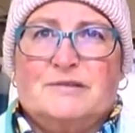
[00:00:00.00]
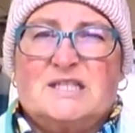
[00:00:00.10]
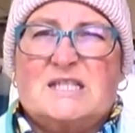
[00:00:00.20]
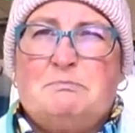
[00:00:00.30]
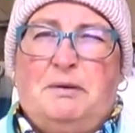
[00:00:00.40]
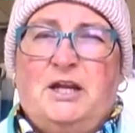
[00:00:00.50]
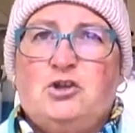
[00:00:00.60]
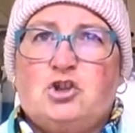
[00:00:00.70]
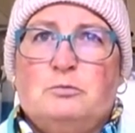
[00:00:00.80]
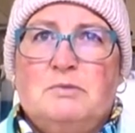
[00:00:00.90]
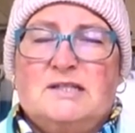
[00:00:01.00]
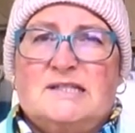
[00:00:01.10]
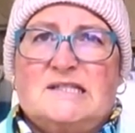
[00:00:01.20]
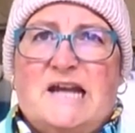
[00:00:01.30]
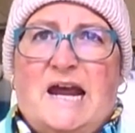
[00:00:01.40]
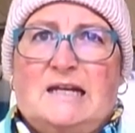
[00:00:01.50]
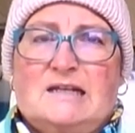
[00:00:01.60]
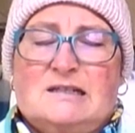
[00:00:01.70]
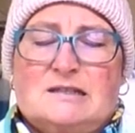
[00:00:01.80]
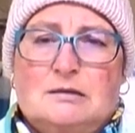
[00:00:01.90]
speech
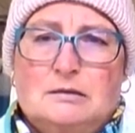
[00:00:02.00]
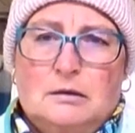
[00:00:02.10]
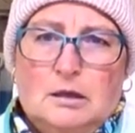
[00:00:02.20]
mistakes,